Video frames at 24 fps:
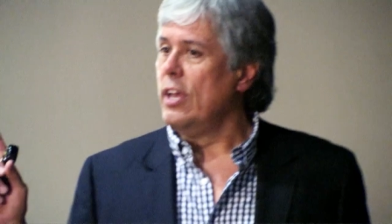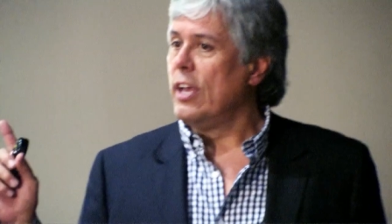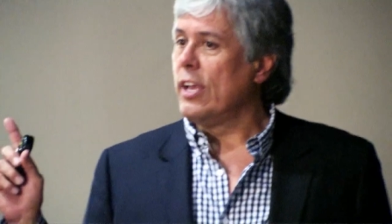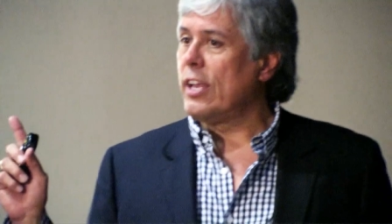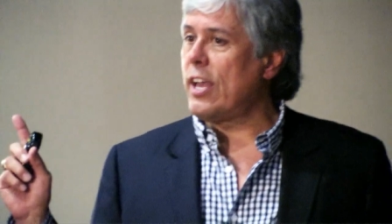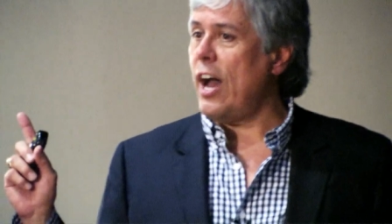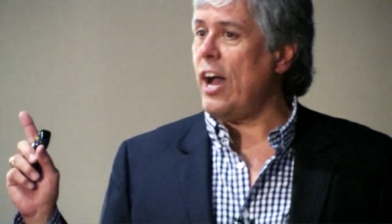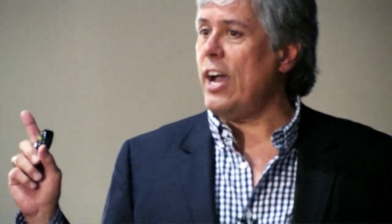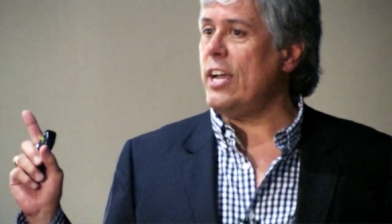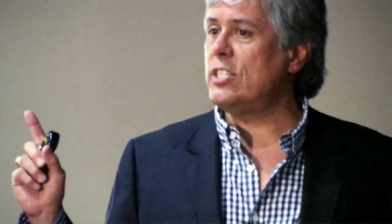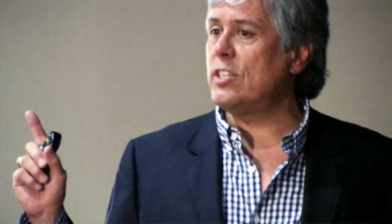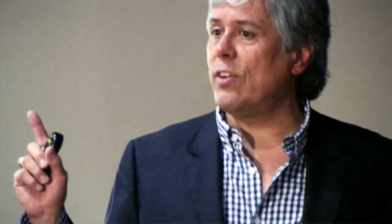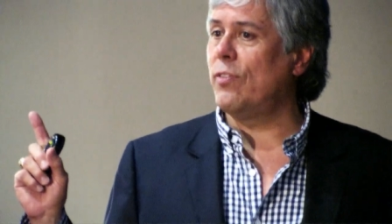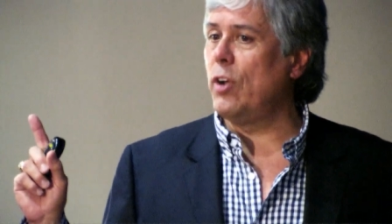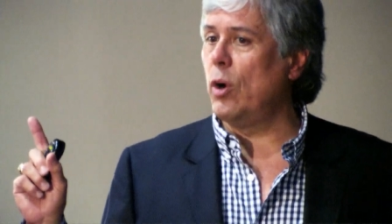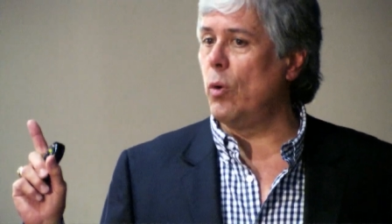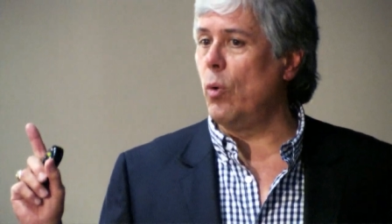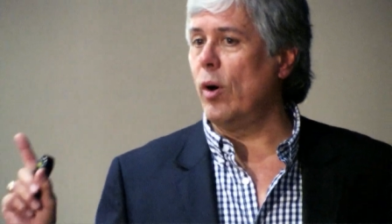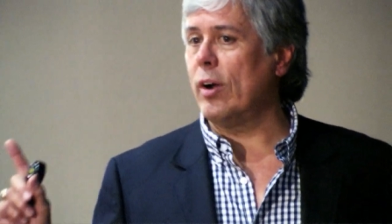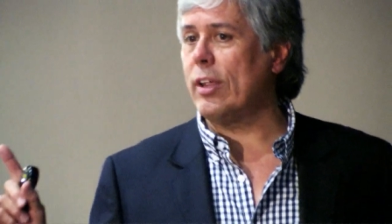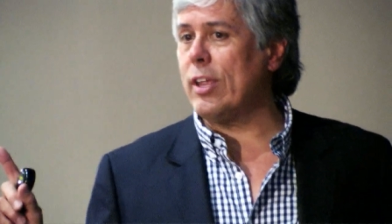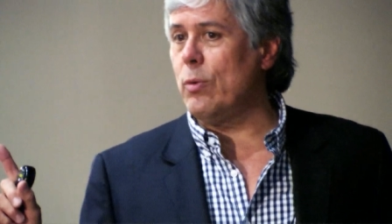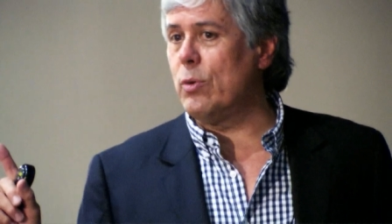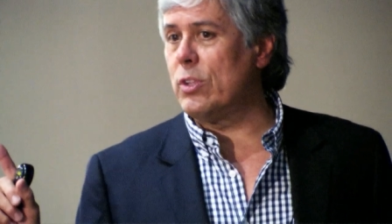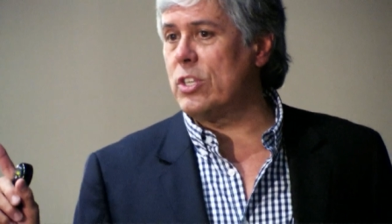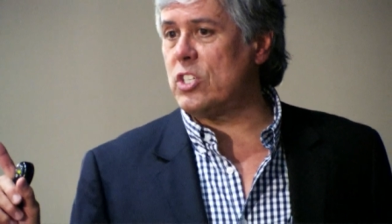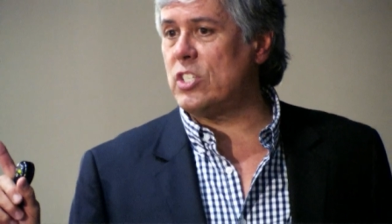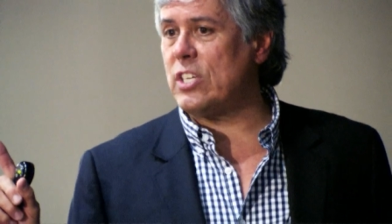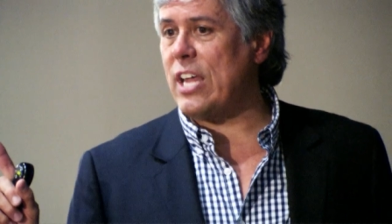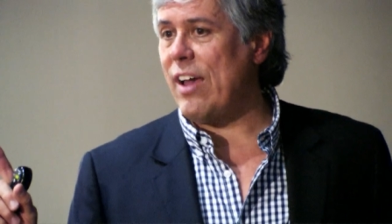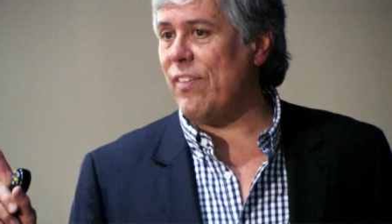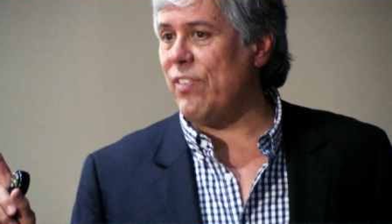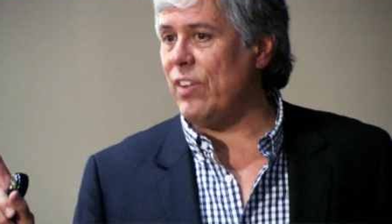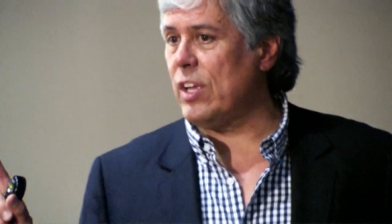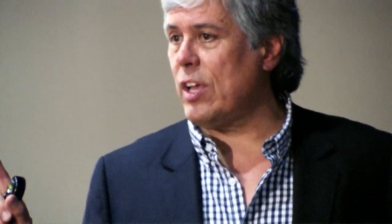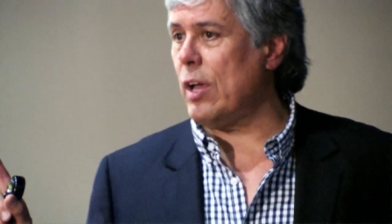Guys, if you're working with a
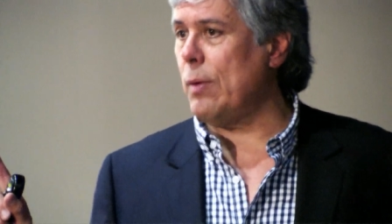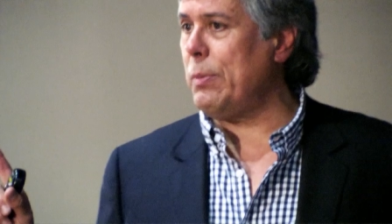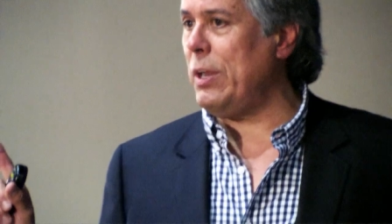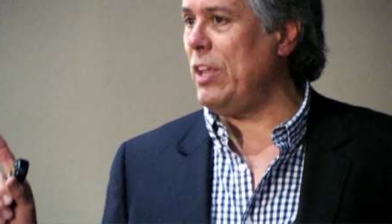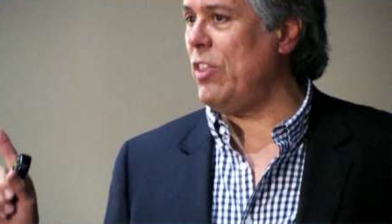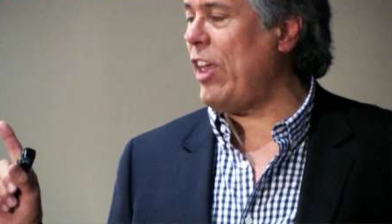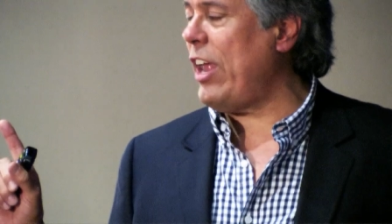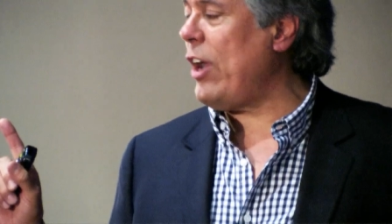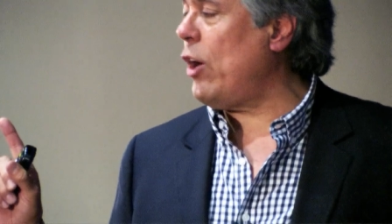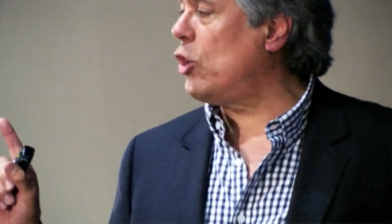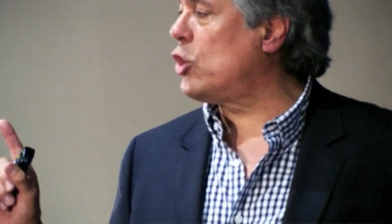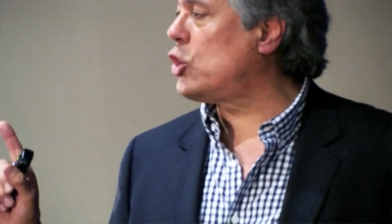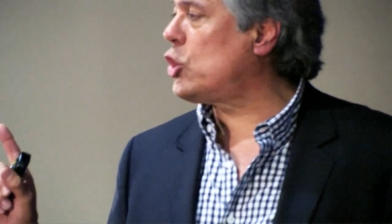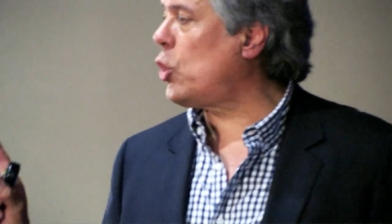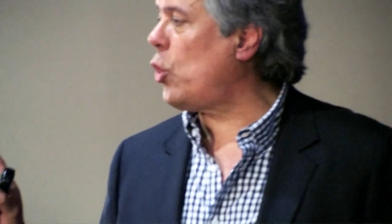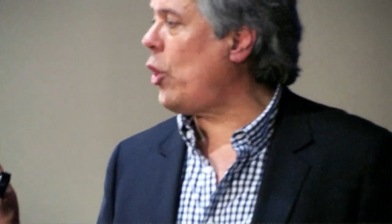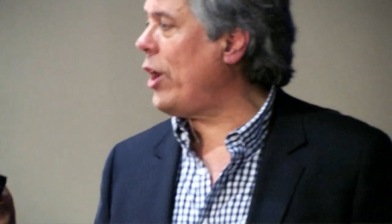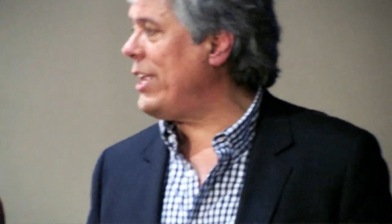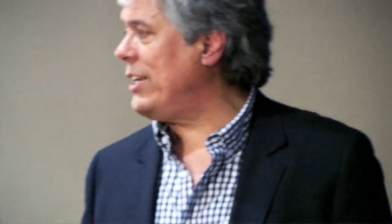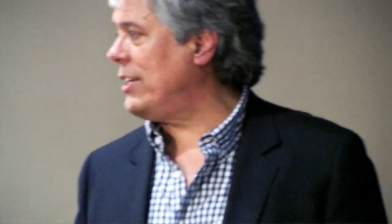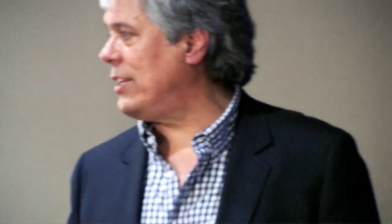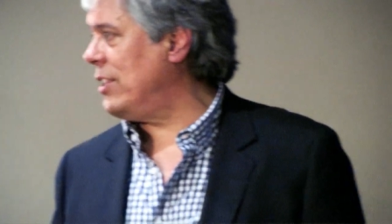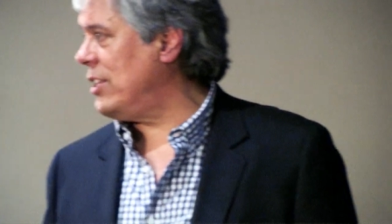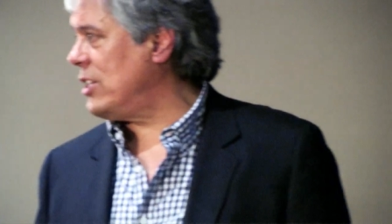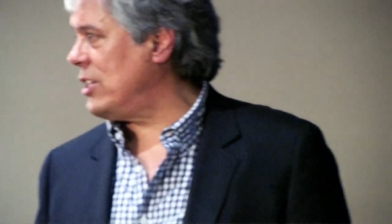staffing company, they are trained in